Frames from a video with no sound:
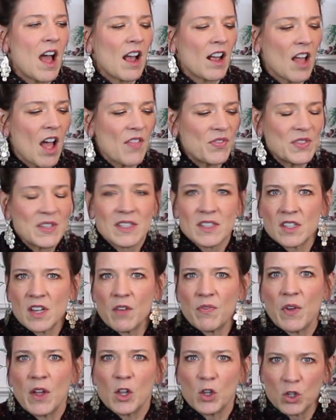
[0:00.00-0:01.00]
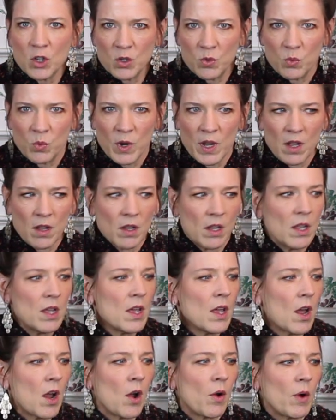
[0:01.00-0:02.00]
got this stuff at Goodwill.
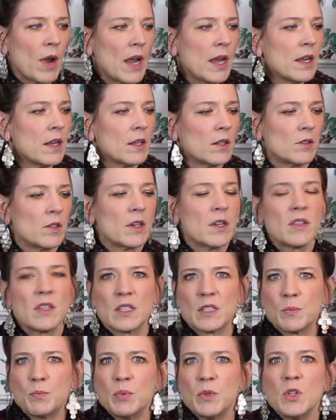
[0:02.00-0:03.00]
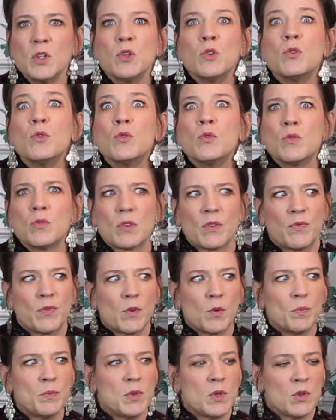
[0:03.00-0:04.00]
All right, look at this
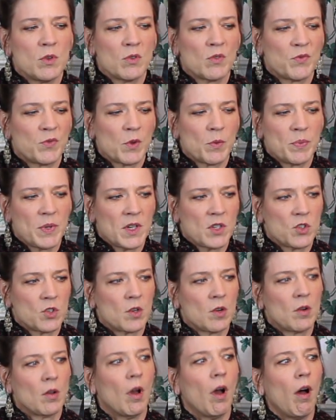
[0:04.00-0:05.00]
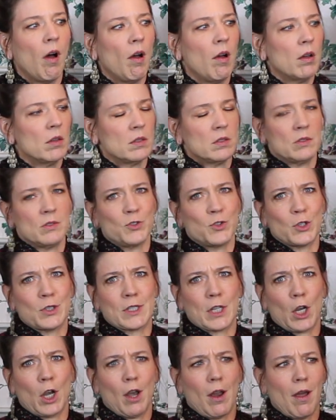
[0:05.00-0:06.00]
beautiful, beautiful picture. Oh,
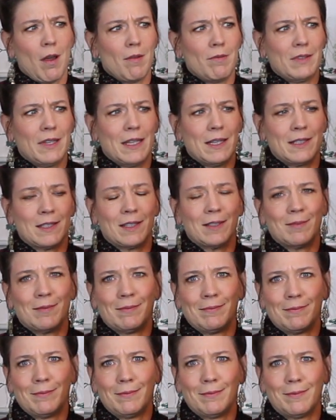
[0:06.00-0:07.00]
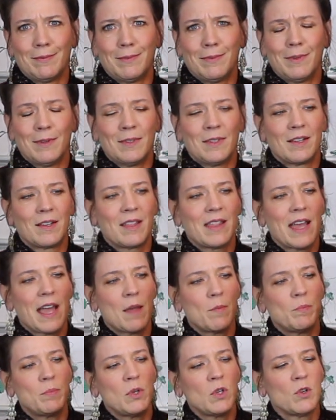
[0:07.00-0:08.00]
just love this. Oh, look at
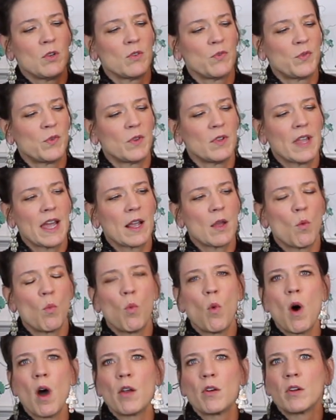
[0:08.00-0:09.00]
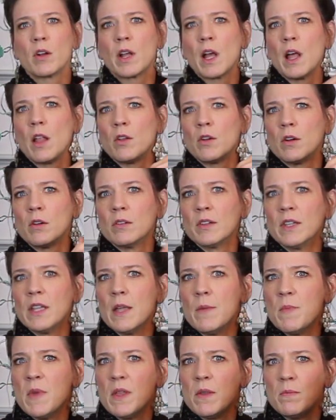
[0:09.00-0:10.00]
that beautiful, like a watercolor
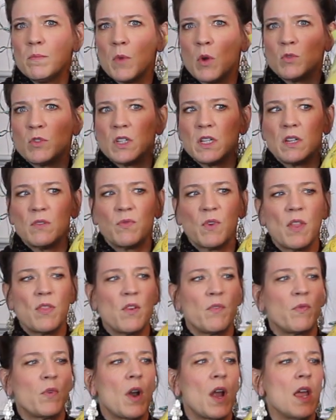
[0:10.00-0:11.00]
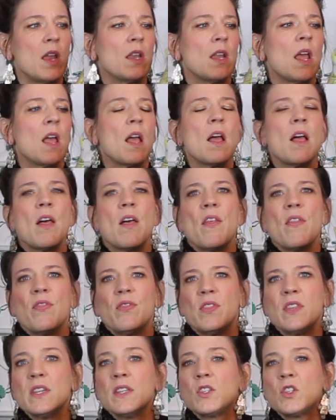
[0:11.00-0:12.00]
lemon motif on the front.
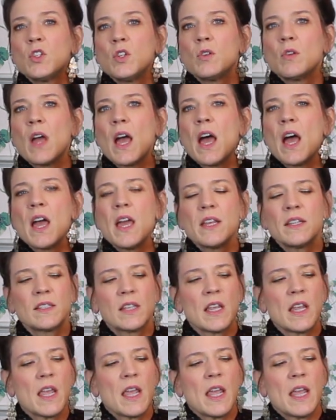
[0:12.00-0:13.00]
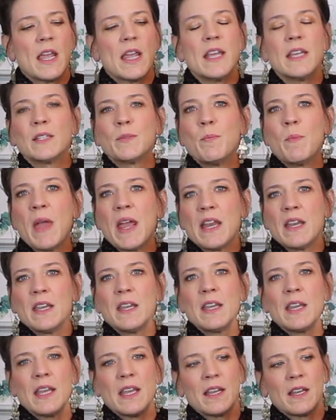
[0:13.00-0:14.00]
This, you guys, is made
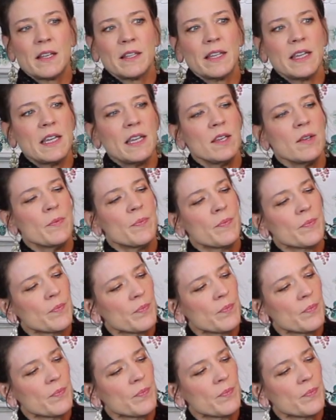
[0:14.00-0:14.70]
in Italy.